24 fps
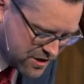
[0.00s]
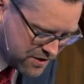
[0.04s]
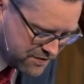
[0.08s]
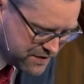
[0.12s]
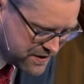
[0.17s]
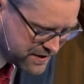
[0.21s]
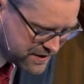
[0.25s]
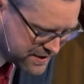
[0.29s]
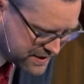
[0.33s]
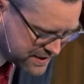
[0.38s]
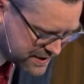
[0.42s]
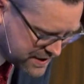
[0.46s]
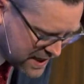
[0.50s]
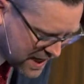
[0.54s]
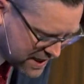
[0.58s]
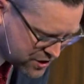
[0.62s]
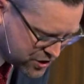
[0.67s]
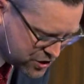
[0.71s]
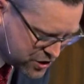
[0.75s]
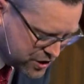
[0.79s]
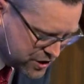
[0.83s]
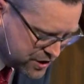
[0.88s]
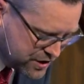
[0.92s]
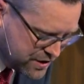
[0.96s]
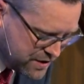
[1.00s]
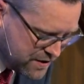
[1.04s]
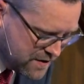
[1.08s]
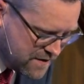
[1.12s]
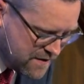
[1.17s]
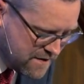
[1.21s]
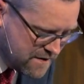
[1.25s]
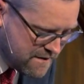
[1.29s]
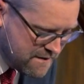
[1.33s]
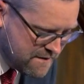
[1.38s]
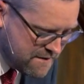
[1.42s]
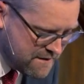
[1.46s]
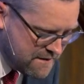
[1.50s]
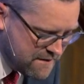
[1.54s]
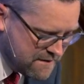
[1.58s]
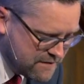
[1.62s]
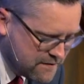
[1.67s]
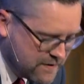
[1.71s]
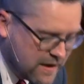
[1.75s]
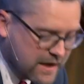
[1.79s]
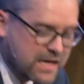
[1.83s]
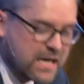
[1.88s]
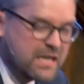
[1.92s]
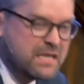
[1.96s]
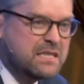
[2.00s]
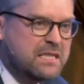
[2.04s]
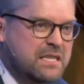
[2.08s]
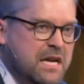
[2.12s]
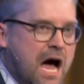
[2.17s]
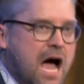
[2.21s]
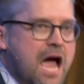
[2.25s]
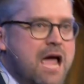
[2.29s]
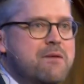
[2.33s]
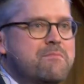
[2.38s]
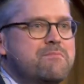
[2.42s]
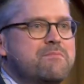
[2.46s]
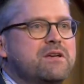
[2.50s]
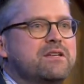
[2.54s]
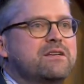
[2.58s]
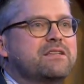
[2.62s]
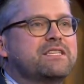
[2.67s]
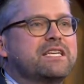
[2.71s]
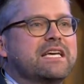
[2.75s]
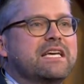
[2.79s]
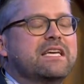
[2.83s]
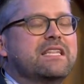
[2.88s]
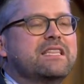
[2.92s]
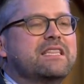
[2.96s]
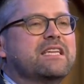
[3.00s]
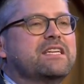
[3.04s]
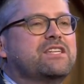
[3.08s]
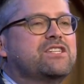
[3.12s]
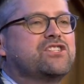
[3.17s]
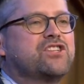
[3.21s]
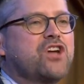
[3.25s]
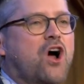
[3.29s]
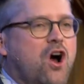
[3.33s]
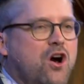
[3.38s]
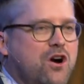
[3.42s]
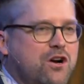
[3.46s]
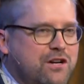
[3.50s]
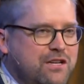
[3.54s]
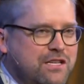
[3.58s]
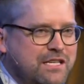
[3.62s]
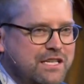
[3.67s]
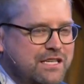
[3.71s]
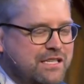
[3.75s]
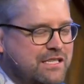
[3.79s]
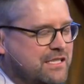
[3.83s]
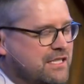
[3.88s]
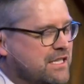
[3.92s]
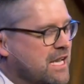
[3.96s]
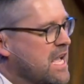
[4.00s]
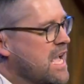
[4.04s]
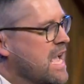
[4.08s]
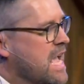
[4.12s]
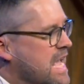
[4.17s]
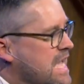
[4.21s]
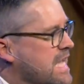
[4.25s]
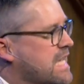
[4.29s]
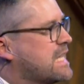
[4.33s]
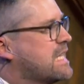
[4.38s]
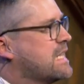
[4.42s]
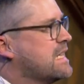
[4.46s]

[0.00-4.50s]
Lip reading: of this section. Like a diamond in the darkness, it